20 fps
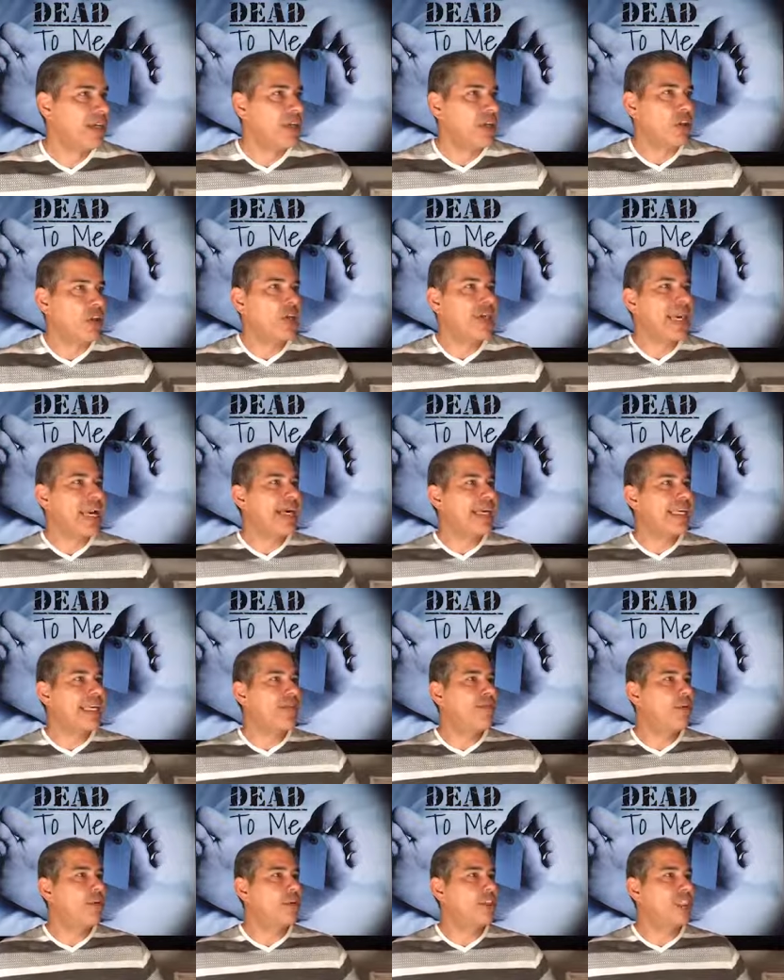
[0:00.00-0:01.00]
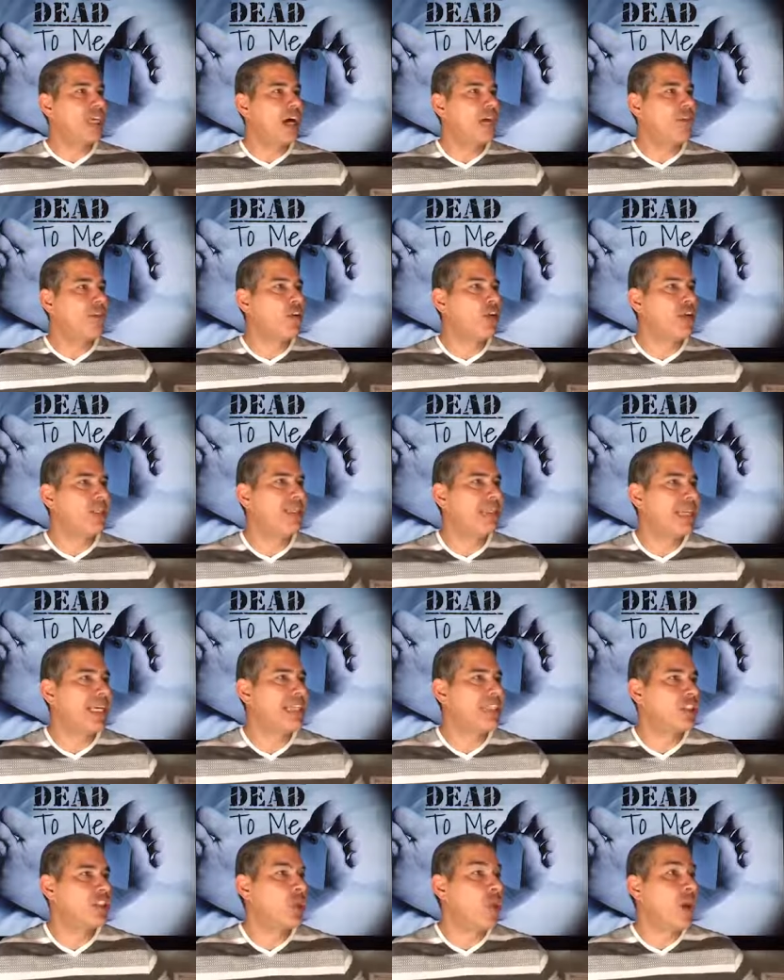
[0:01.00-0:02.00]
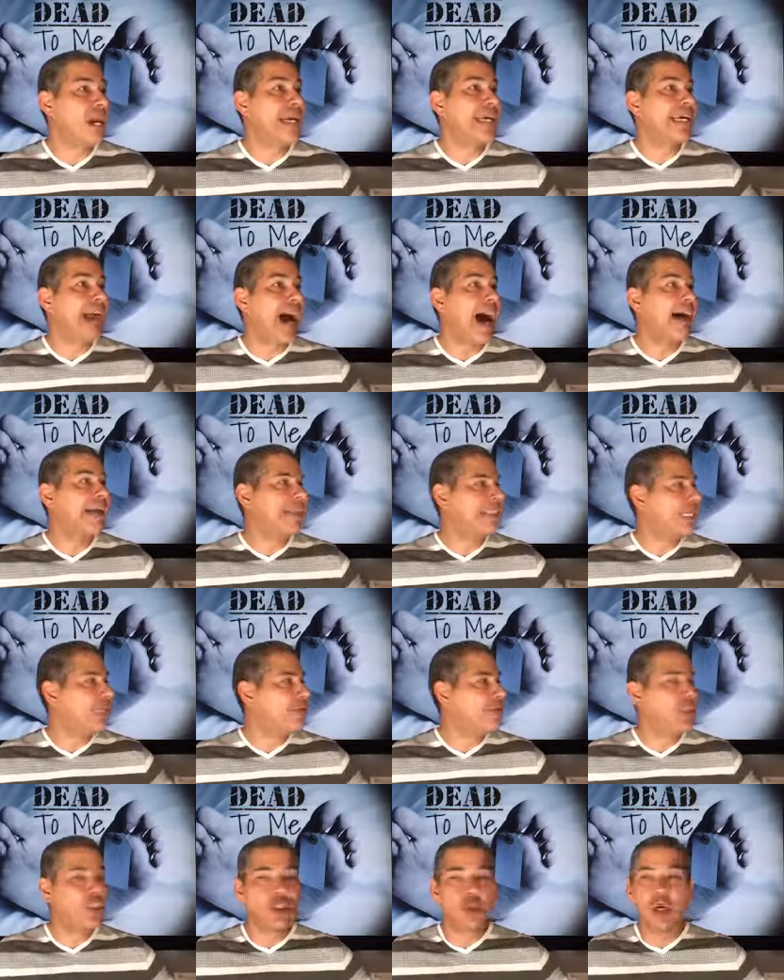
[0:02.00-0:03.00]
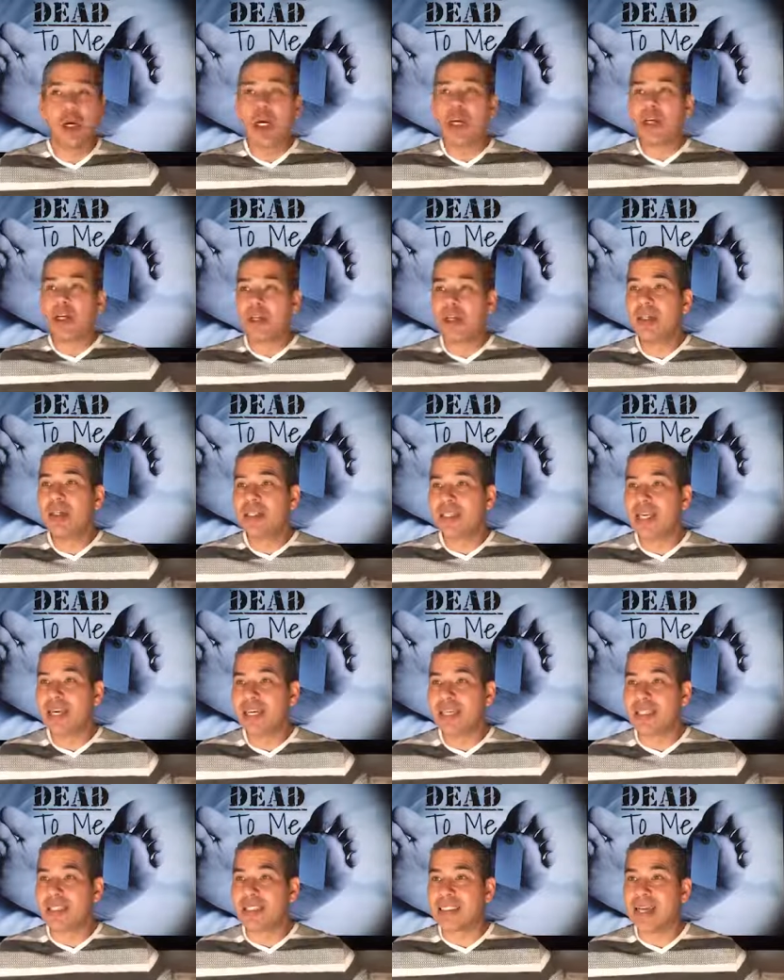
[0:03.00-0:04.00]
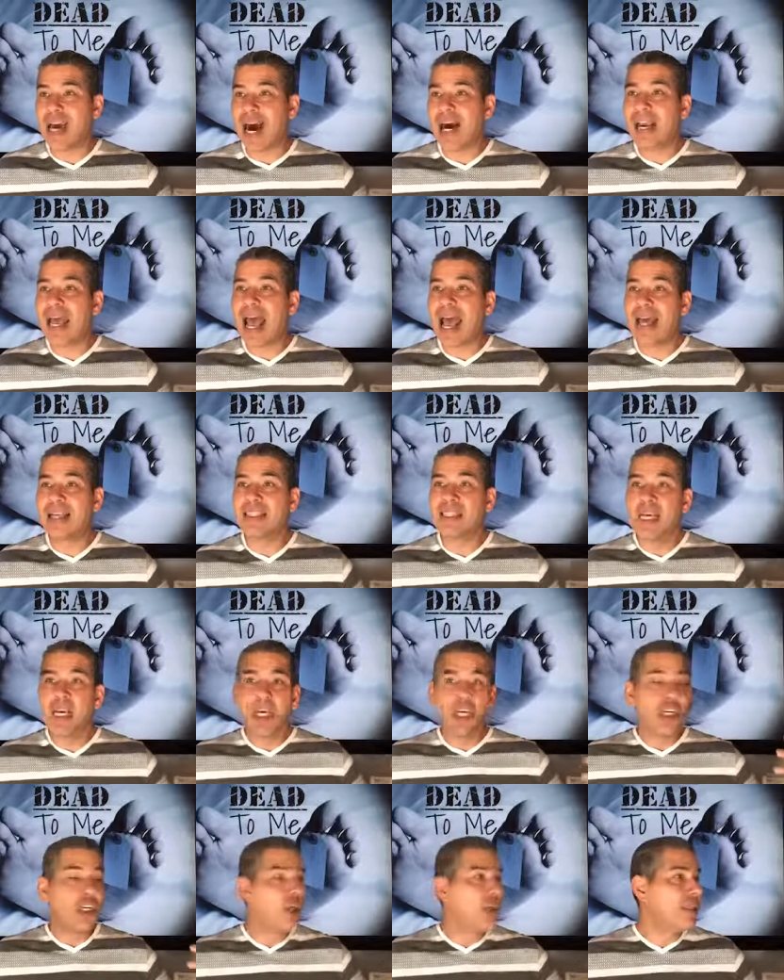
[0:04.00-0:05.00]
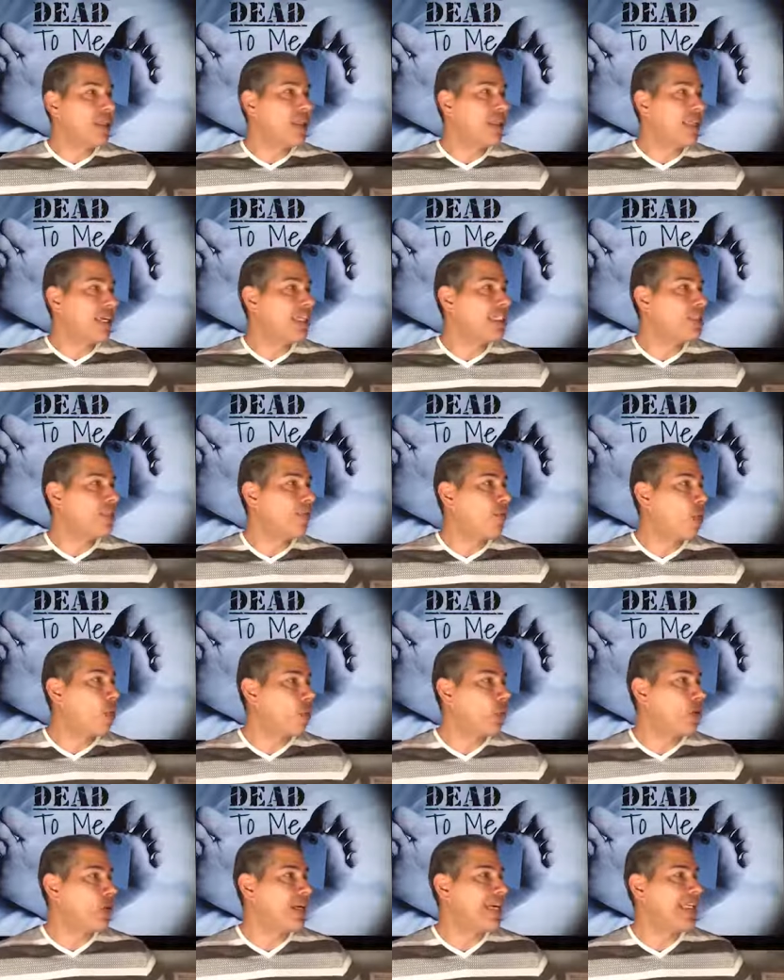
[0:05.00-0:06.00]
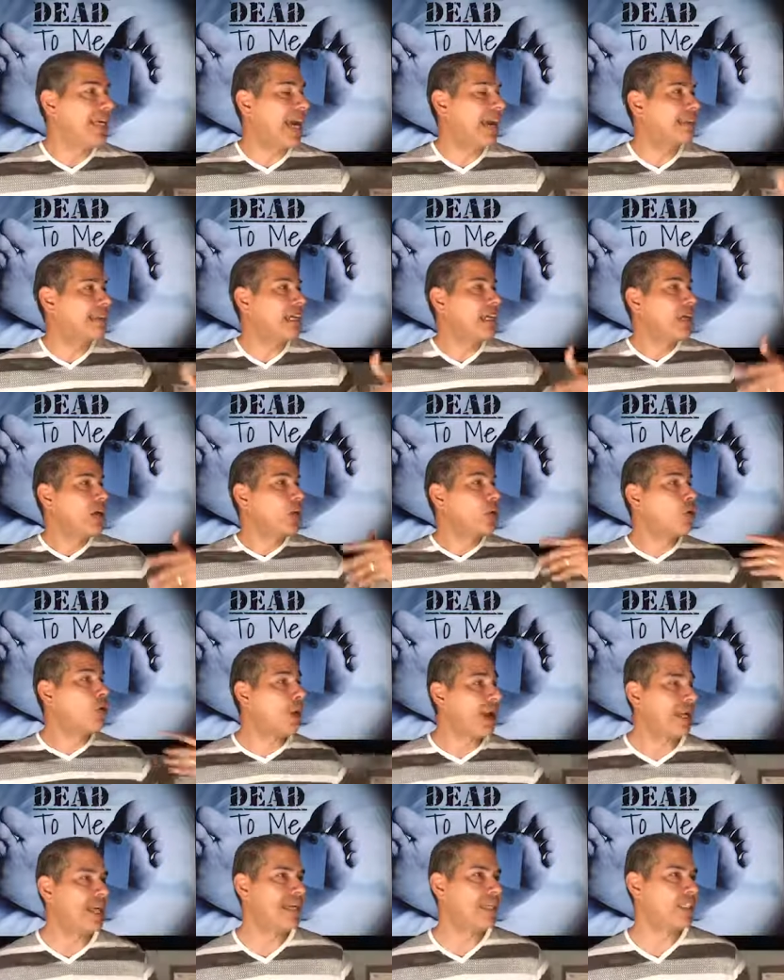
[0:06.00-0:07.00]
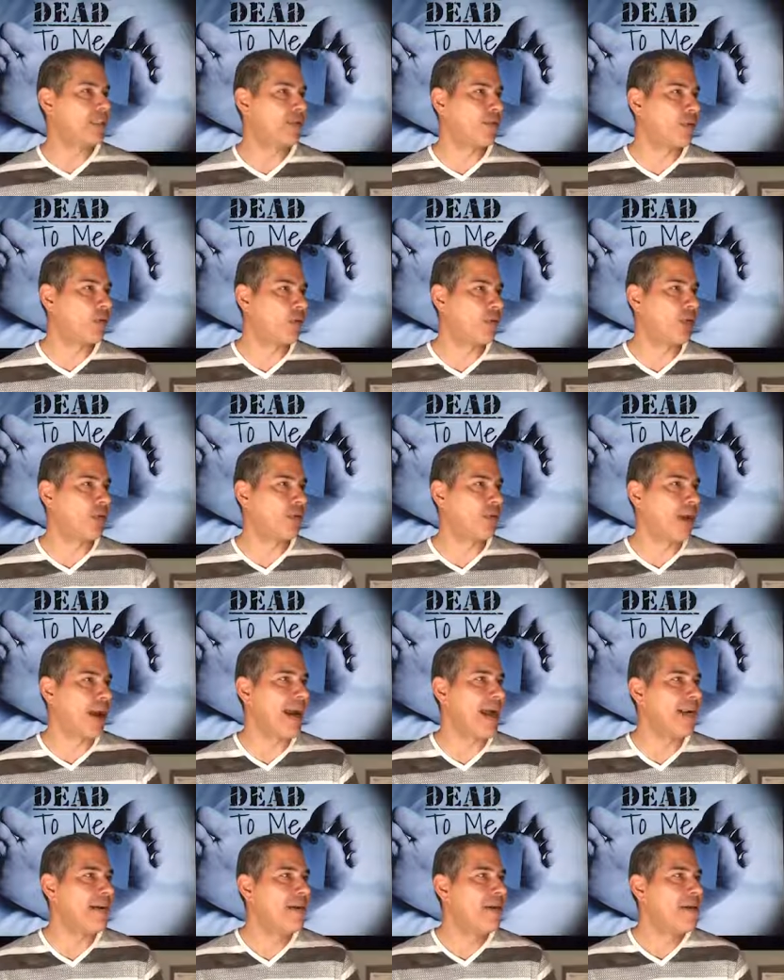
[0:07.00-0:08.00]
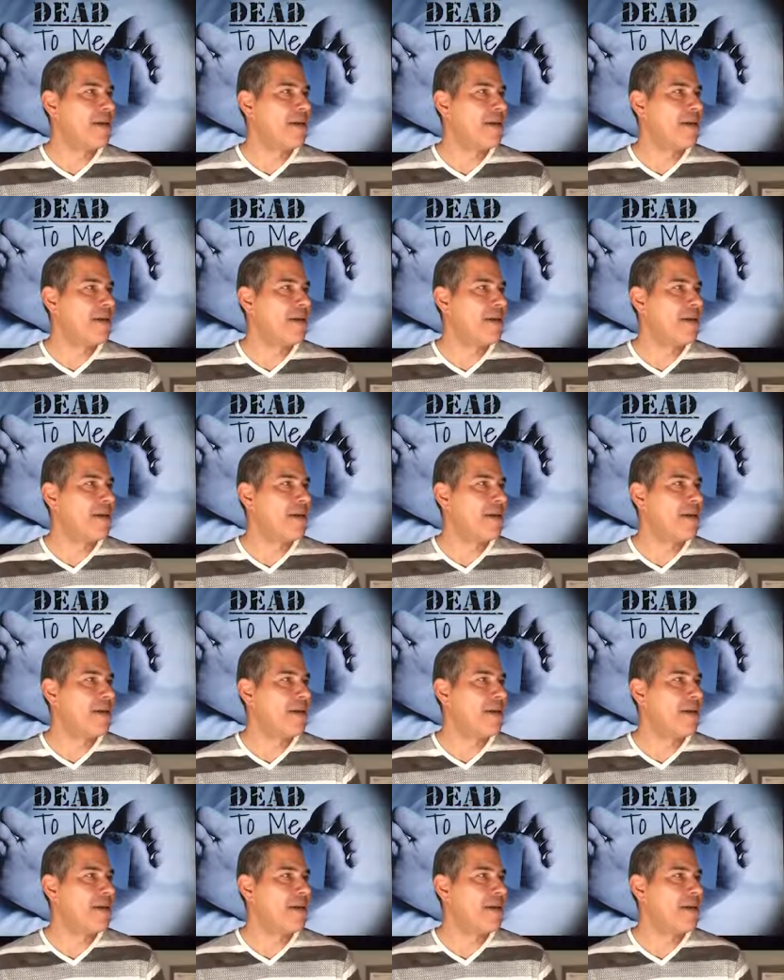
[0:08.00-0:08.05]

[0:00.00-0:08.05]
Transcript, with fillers: You can't give yourself good things the way God gives you good things. God has good things for you, He has greatness for you, right?